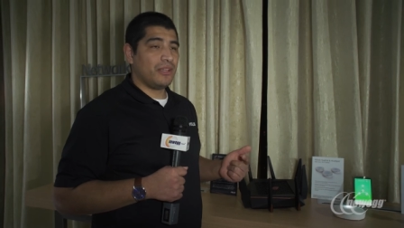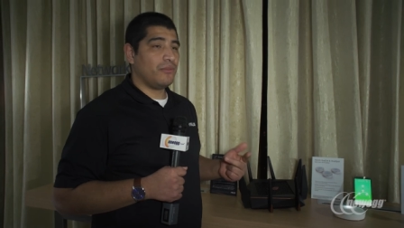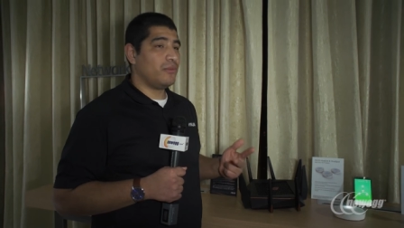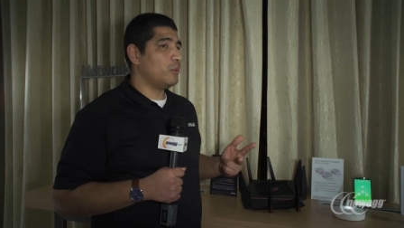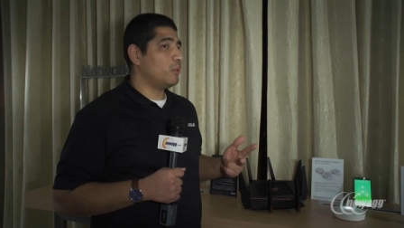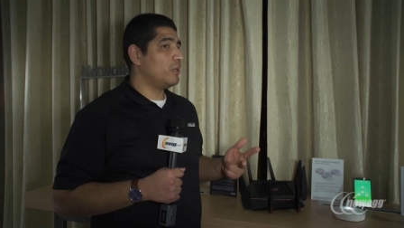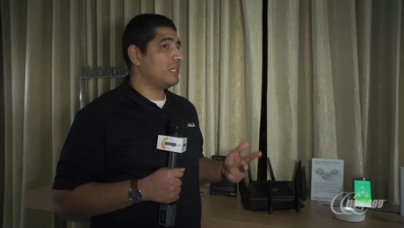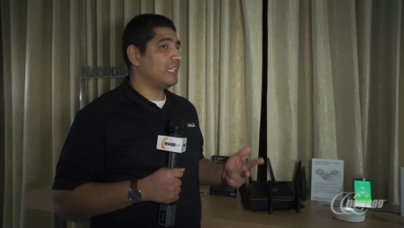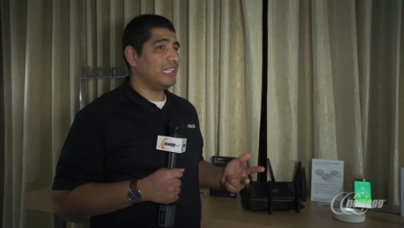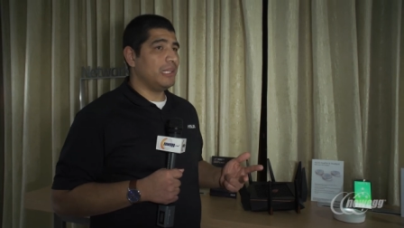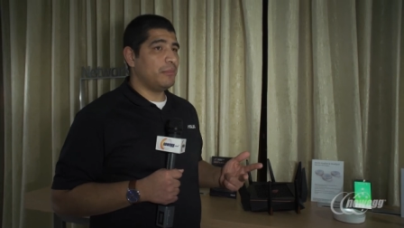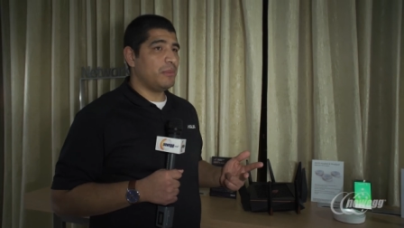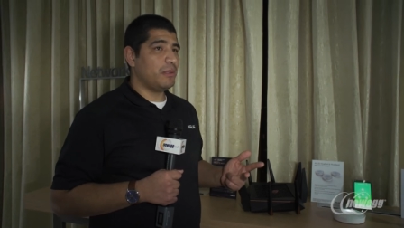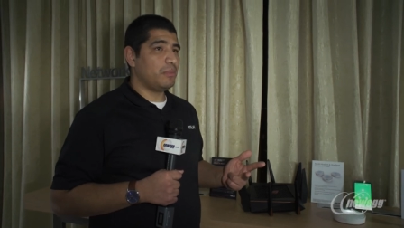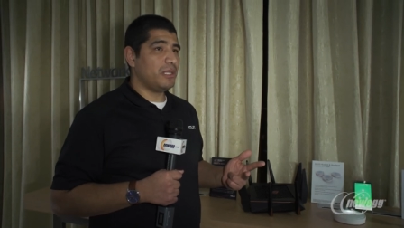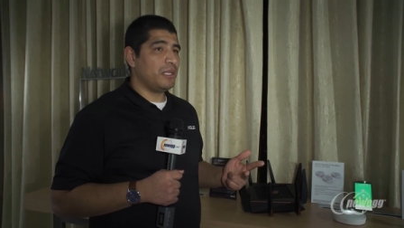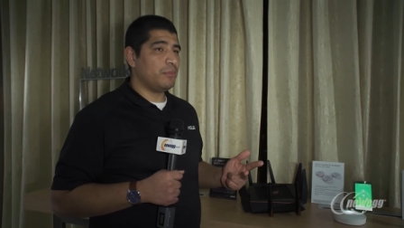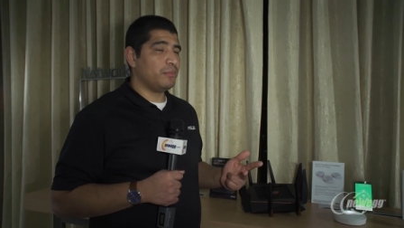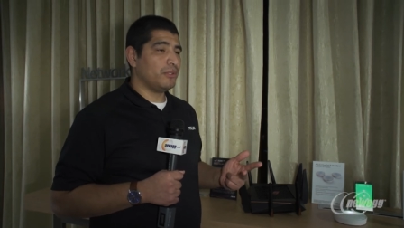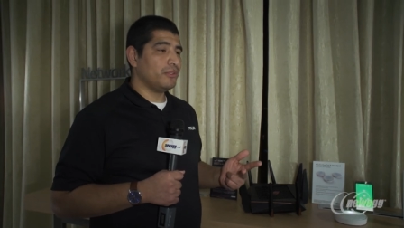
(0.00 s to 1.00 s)
If you want to limit
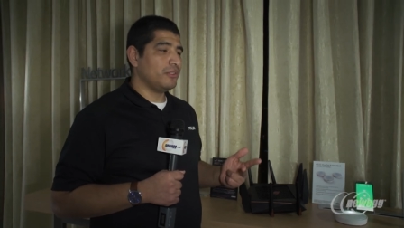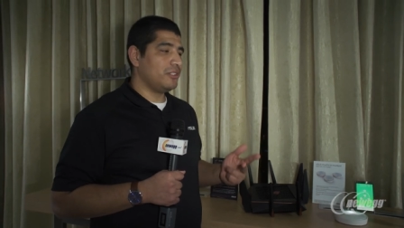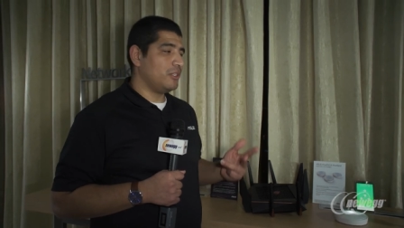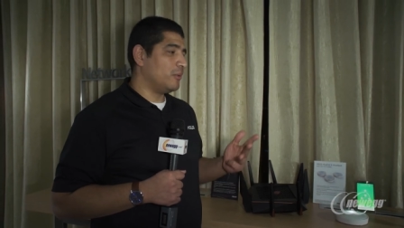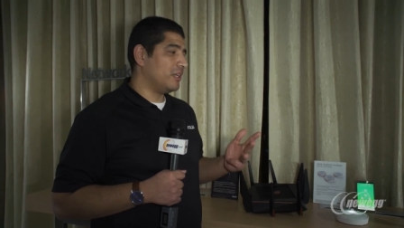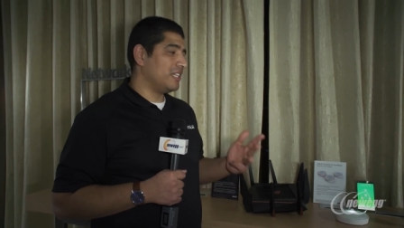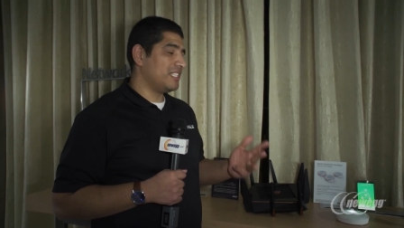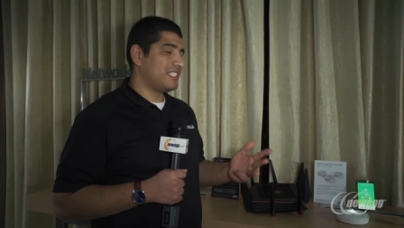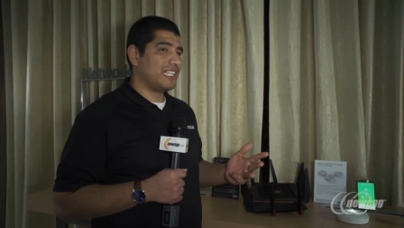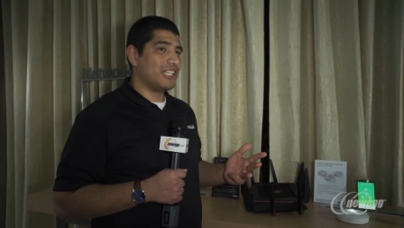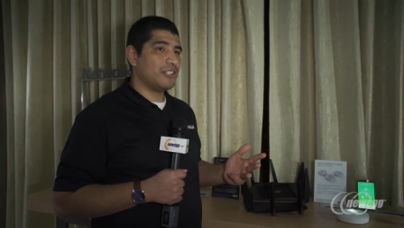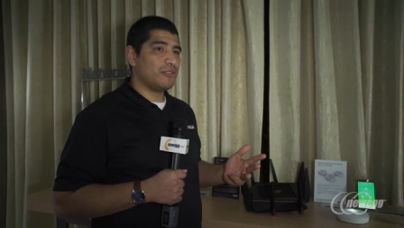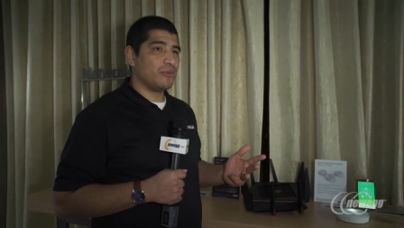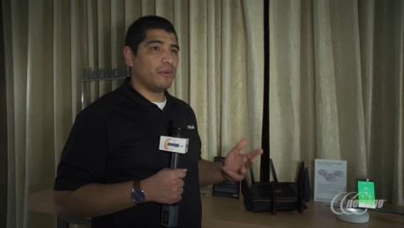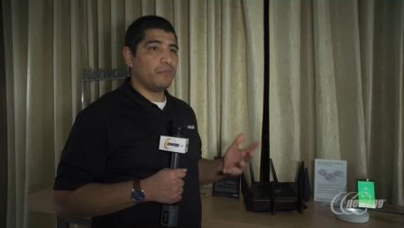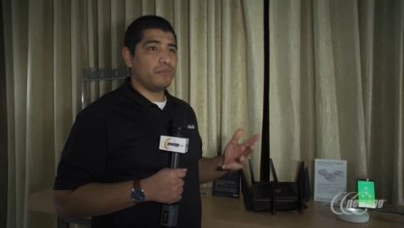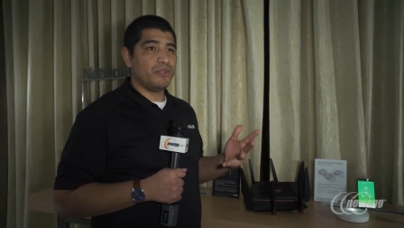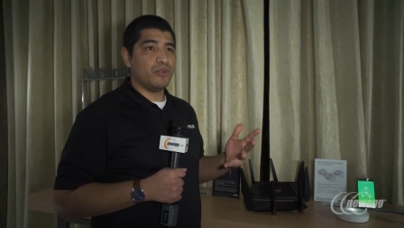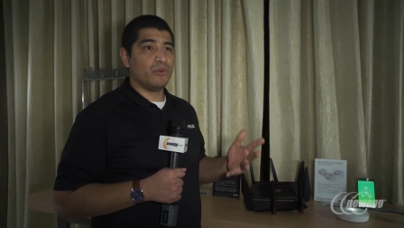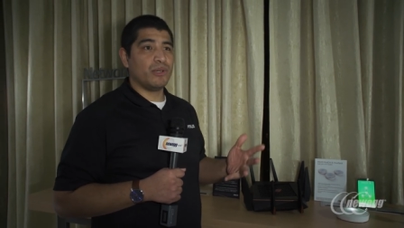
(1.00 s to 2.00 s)
people, you want to
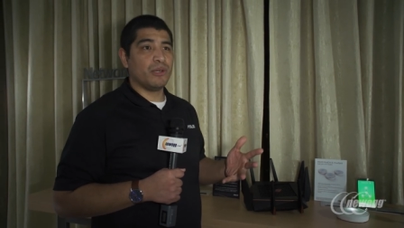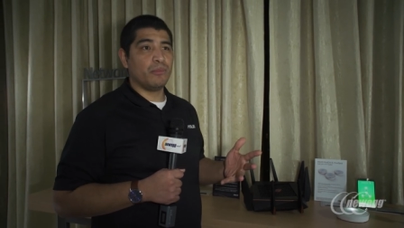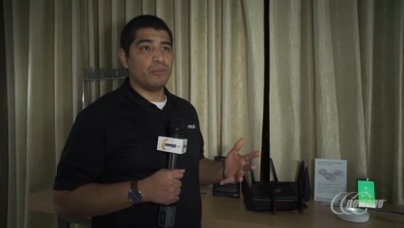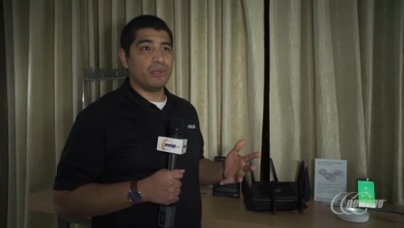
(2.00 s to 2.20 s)
schedule them, you want to